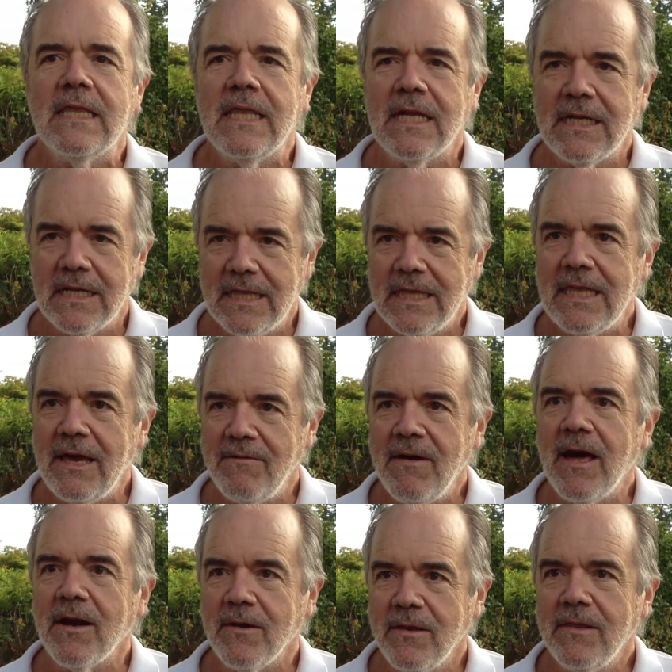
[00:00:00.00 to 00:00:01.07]
that they've
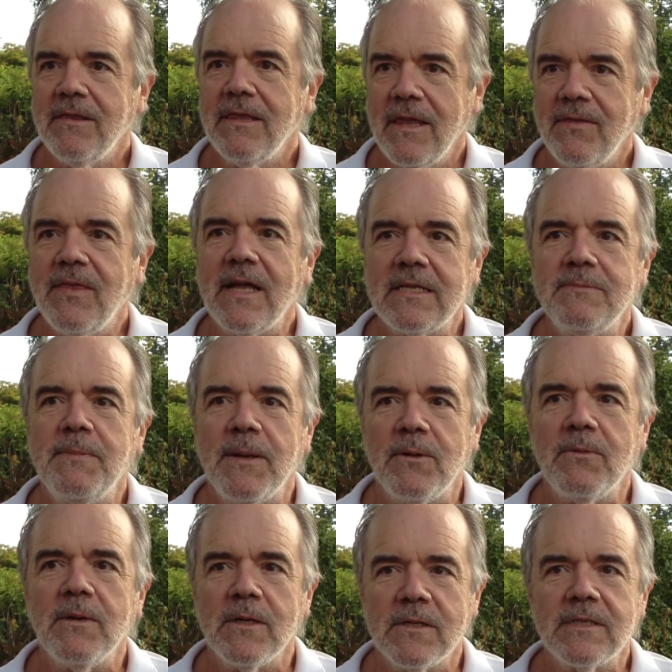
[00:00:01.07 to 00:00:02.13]
had a, that that's been
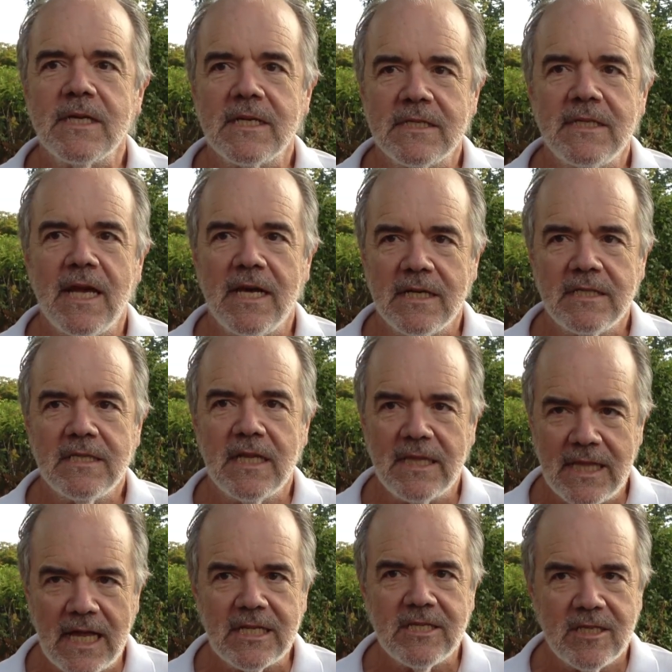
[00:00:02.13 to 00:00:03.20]
a real success,
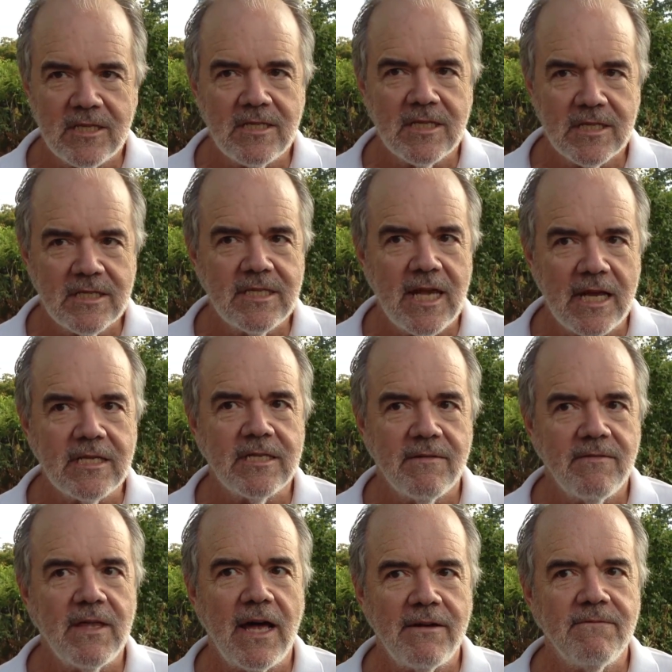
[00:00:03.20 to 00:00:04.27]
that that's the success
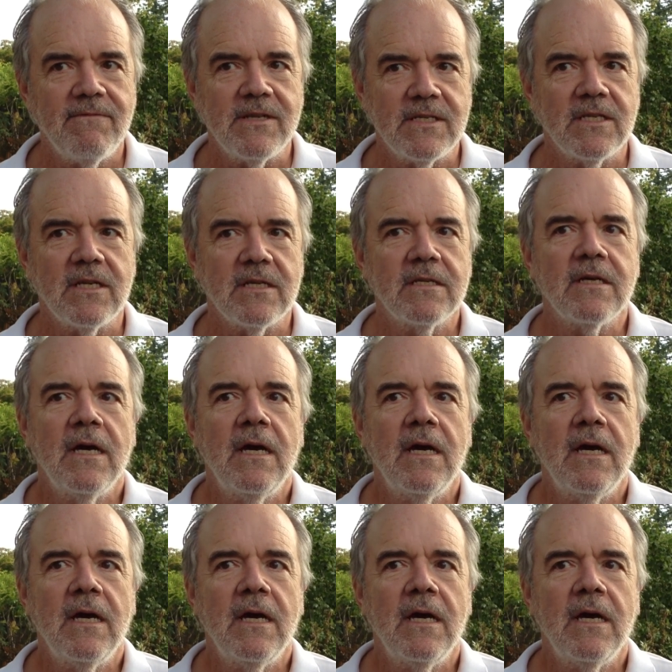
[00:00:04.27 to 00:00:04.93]
of that visit,